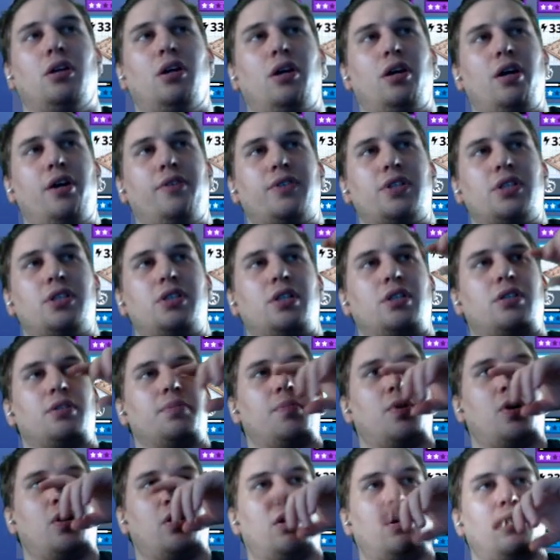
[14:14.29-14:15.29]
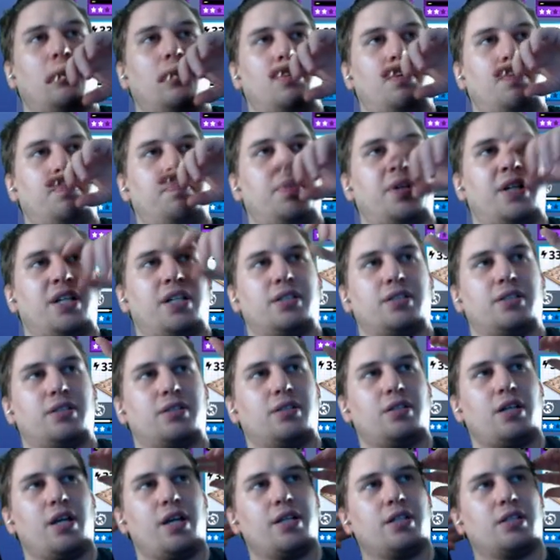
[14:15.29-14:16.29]
I'll have to see tomorrow. But
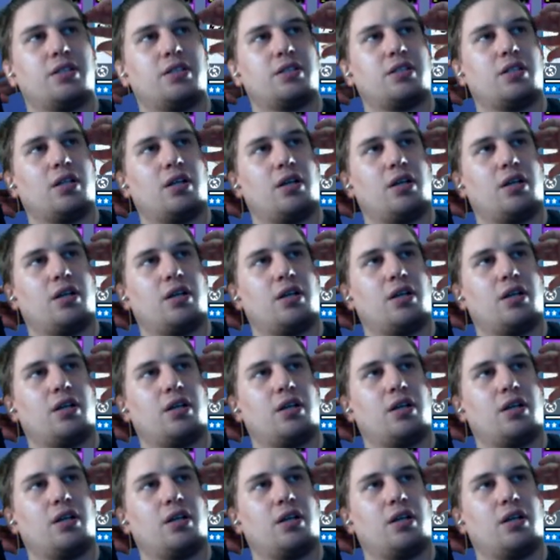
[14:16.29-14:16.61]
it's nice.